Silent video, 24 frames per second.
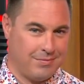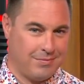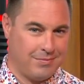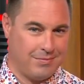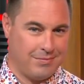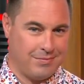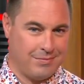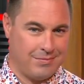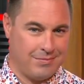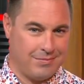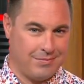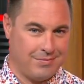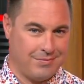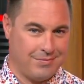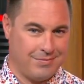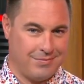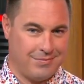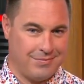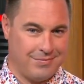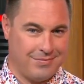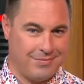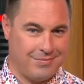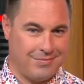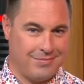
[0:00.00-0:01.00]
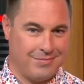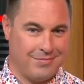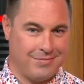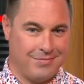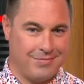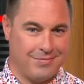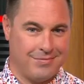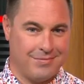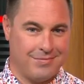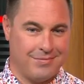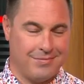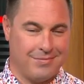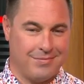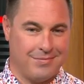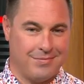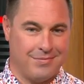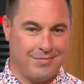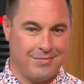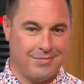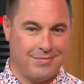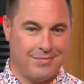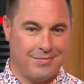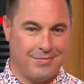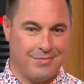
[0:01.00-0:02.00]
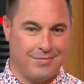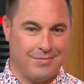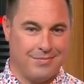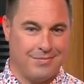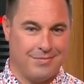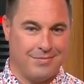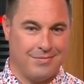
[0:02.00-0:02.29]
The person shown says nothing.